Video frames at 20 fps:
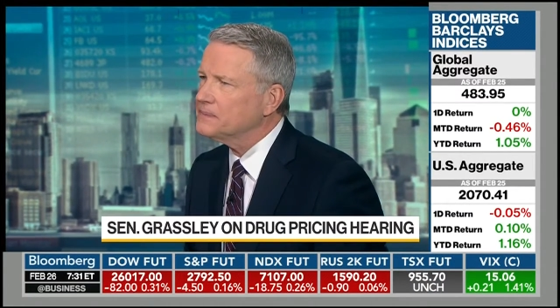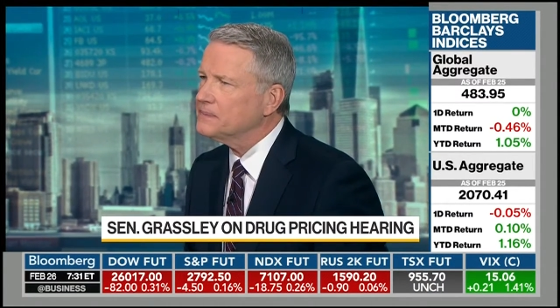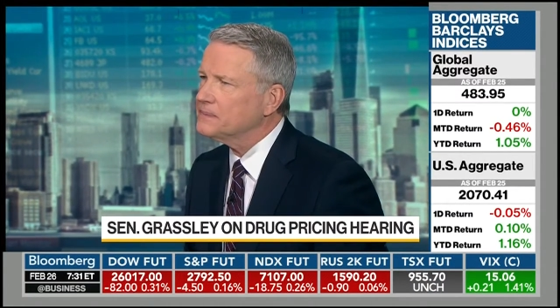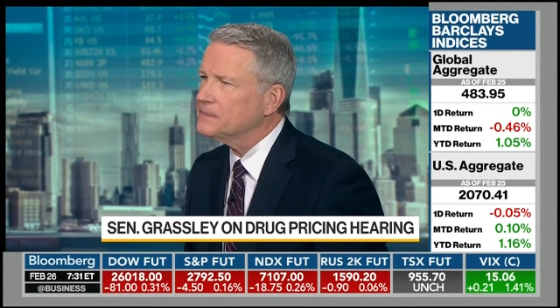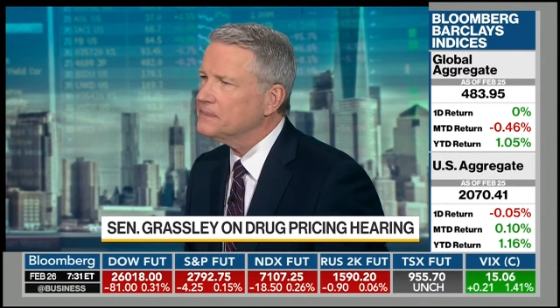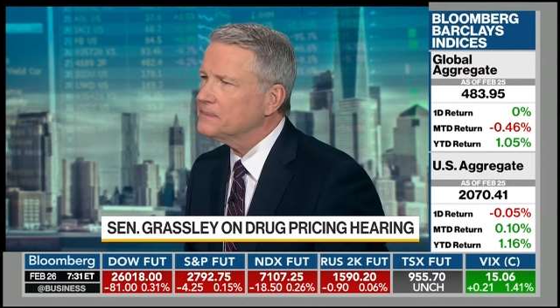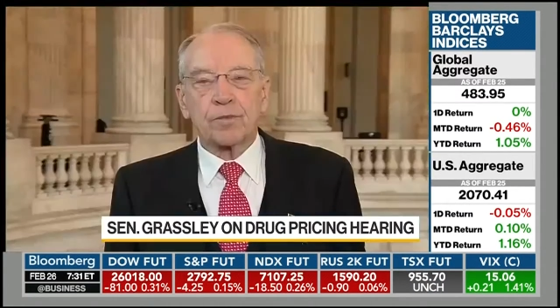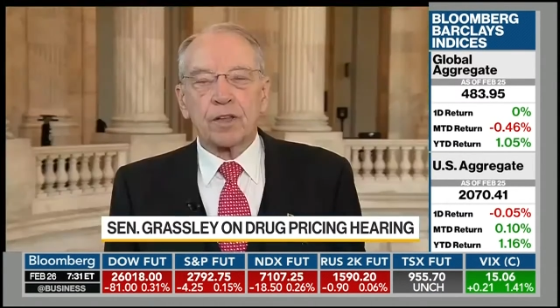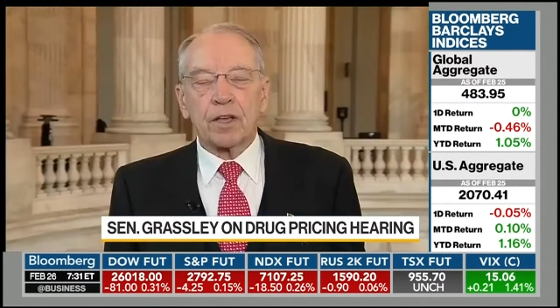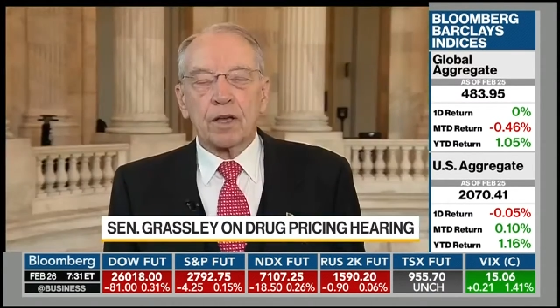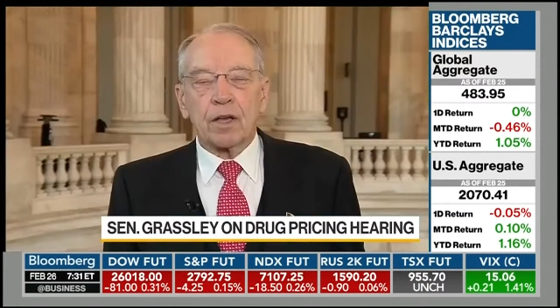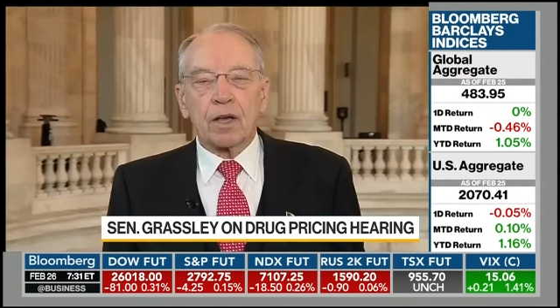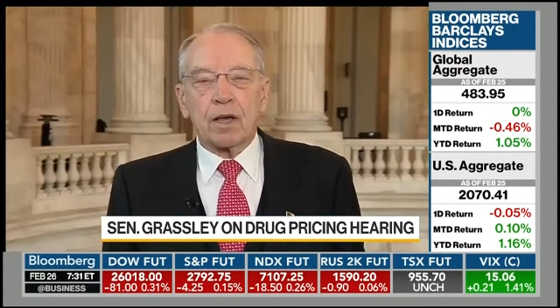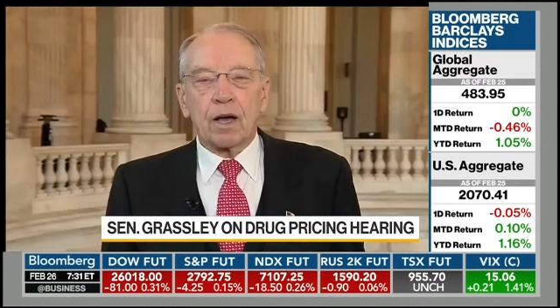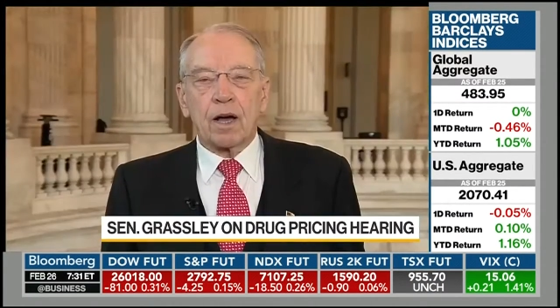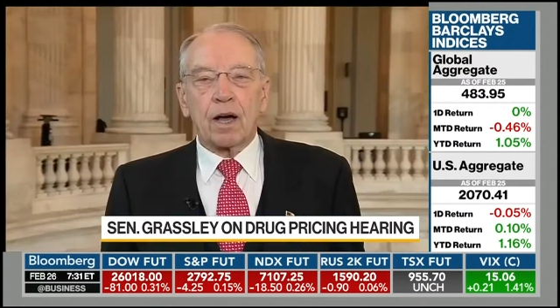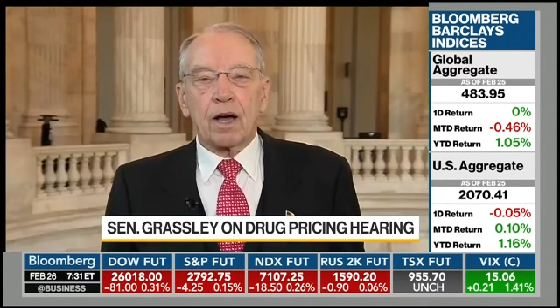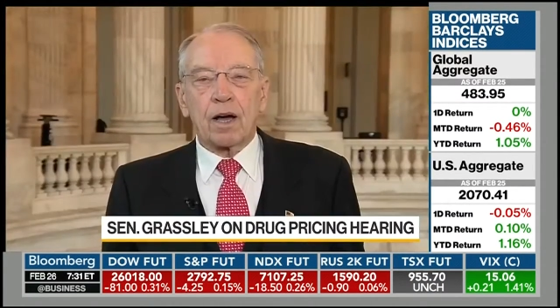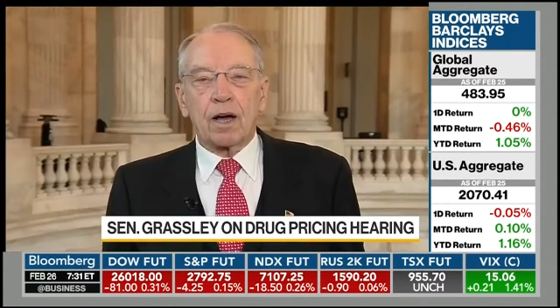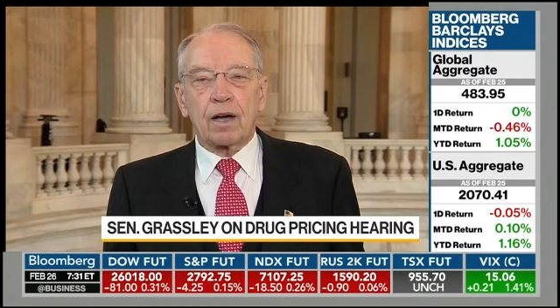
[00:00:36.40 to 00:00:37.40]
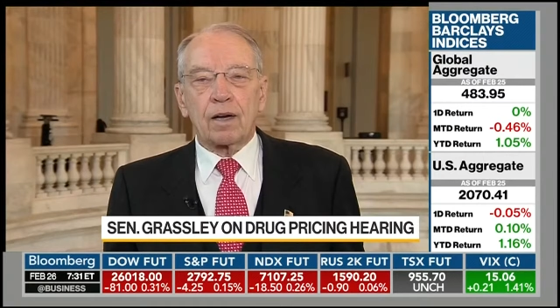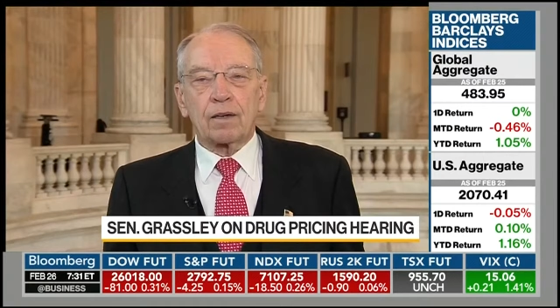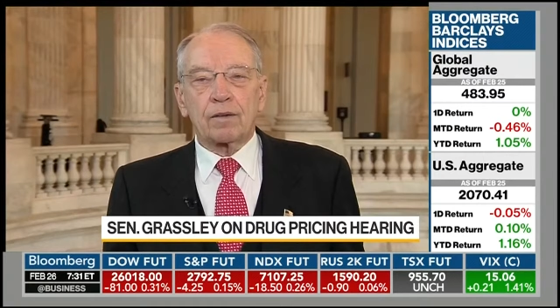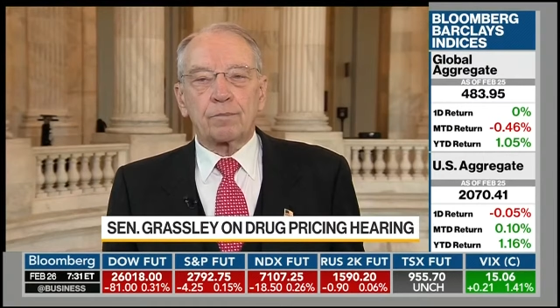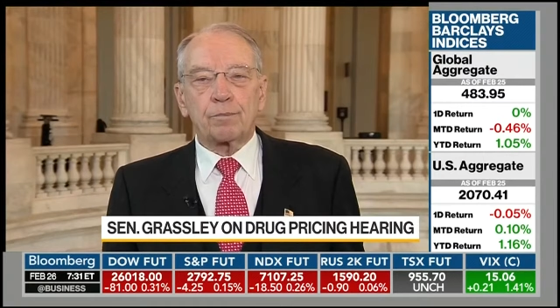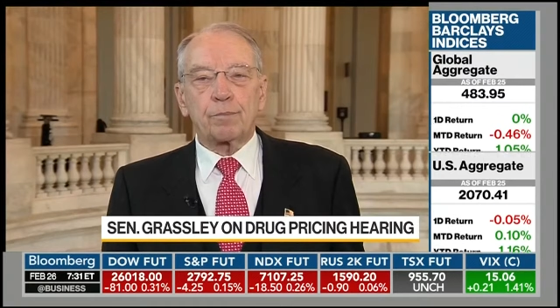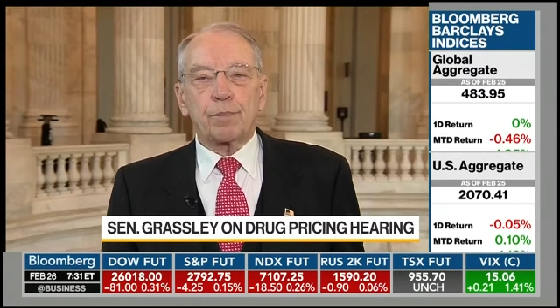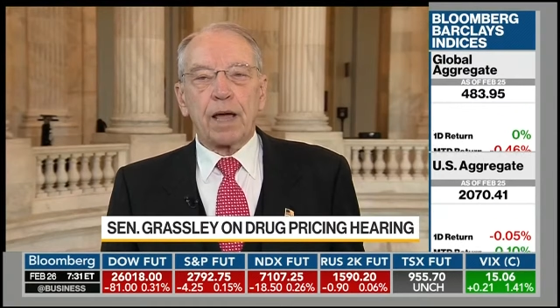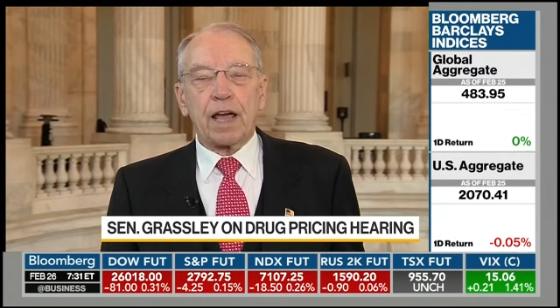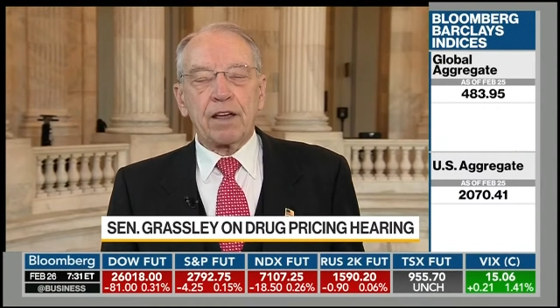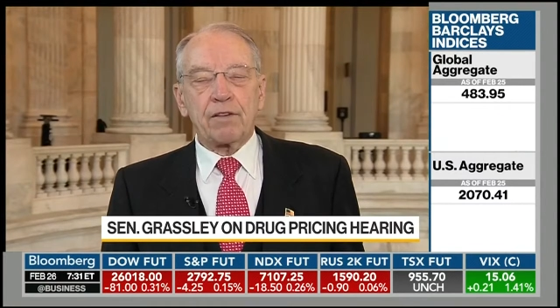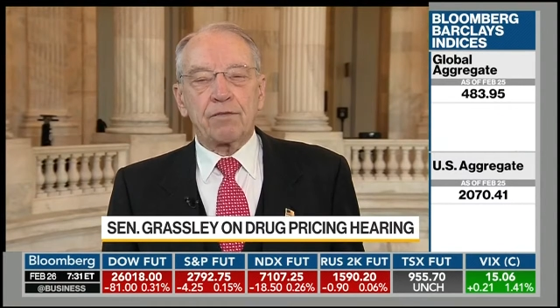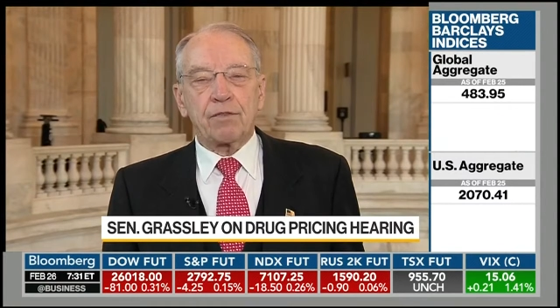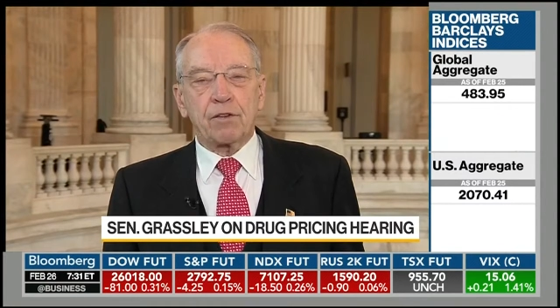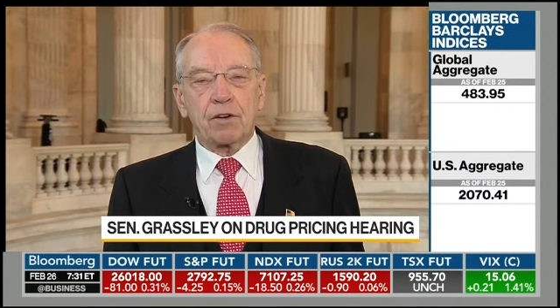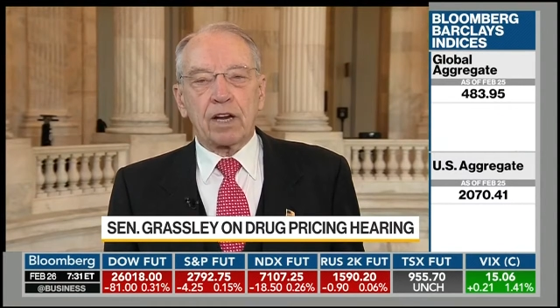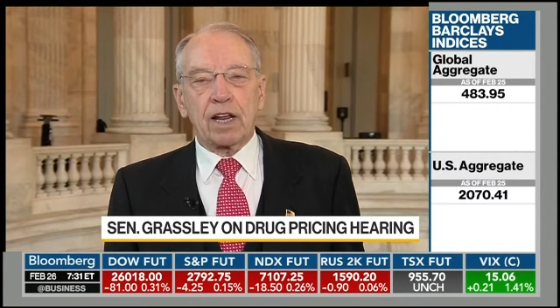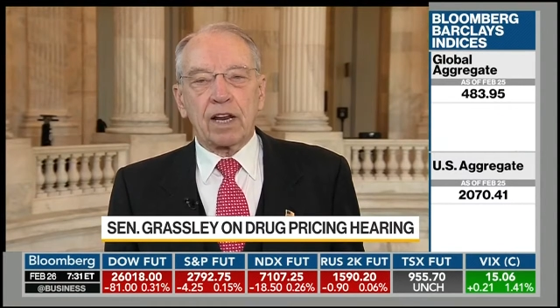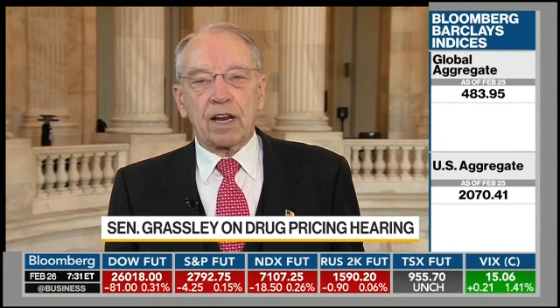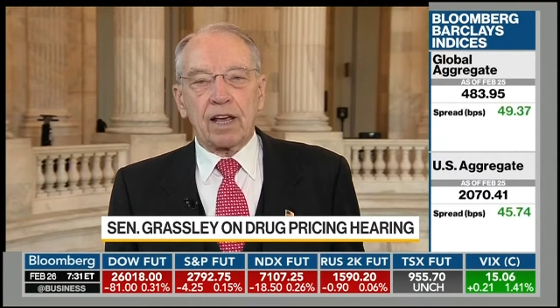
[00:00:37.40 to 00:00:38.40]
Yeah. Pay
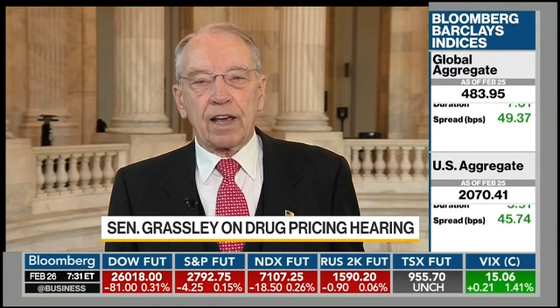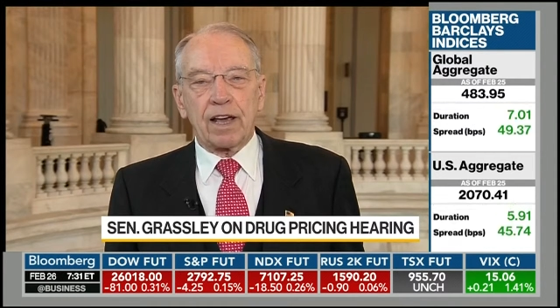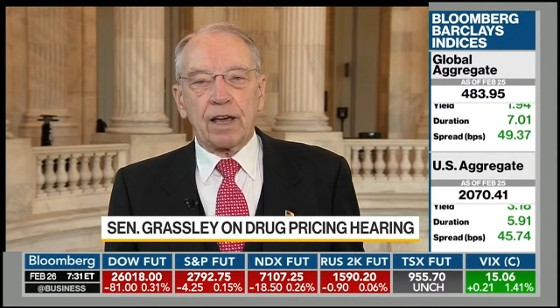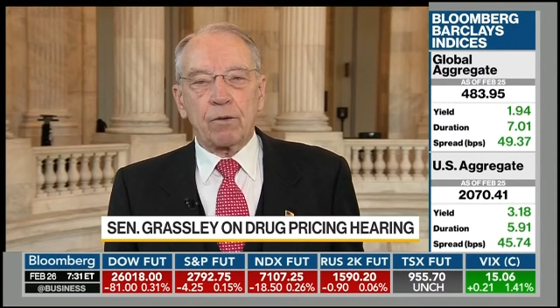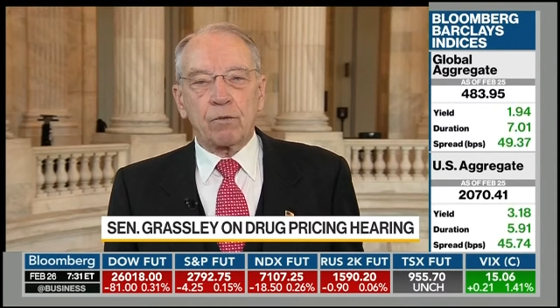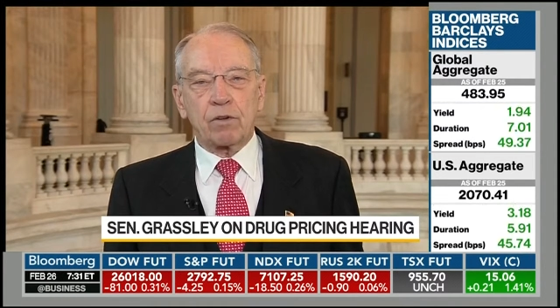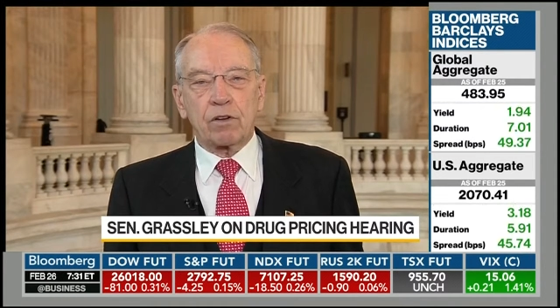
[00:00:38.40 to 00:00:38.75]
for delay